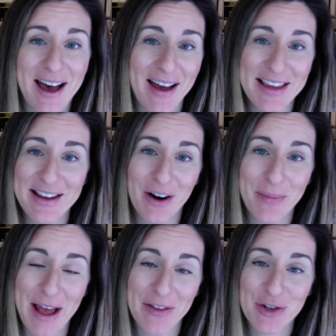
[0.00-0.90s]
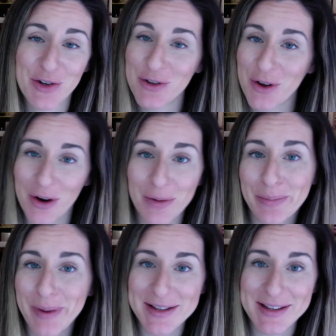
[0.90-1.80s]
in our math journal are
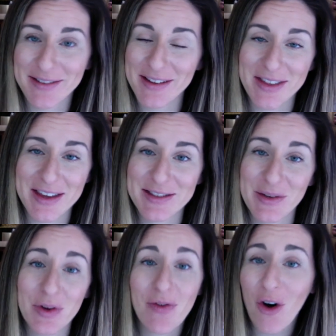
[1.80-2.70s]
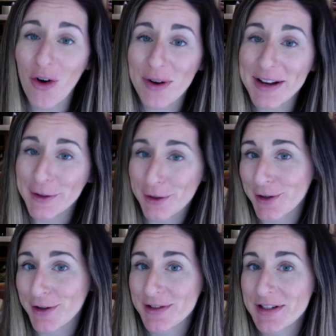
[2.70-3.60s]
basically things that we've already
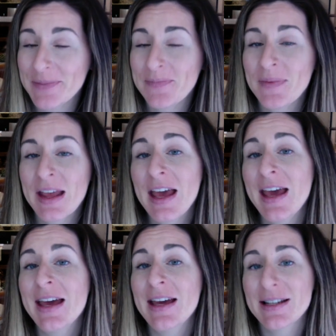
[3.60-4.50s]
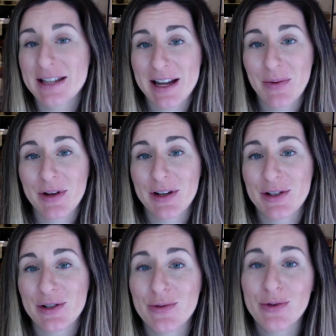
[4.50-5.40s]
learned. Today we're going to
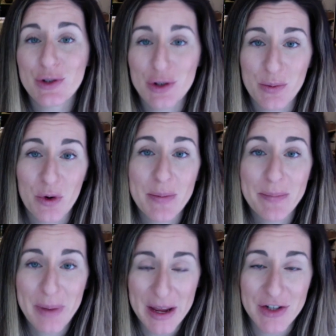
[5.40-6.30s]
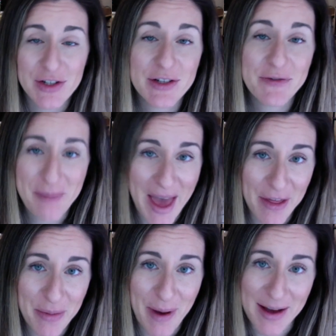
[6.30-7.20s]
do 2 more pages of
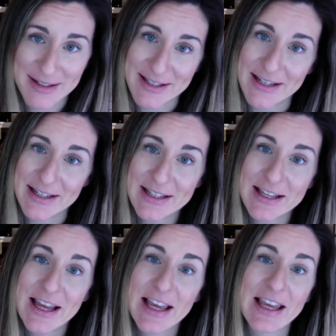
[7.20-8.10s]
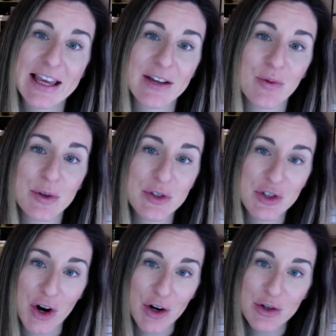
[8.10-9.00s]
math boxes, and we'll
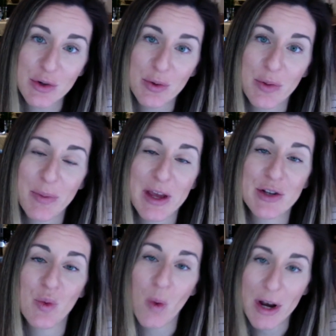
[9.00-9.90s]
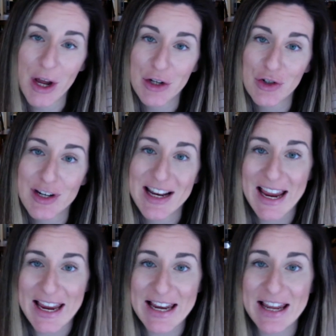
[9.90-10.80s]
start with page
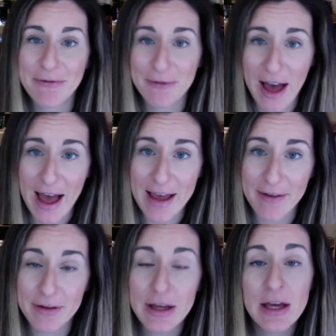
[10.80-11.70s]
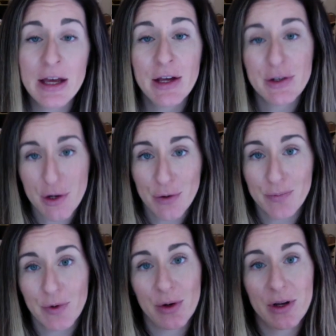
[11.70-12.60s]
185. So
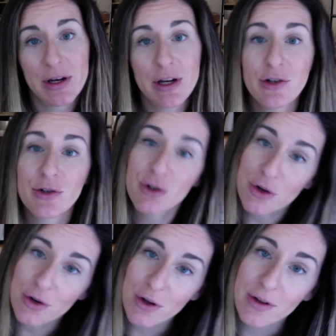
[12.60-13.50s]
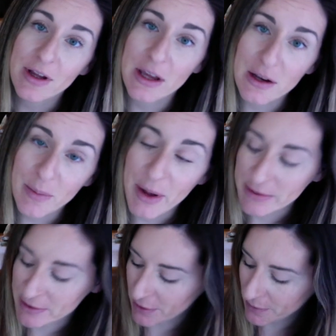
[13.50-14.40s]
you're going to need your journal and a
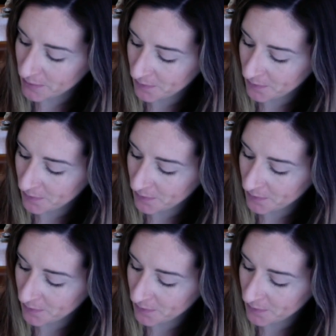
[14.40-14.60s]
pencil.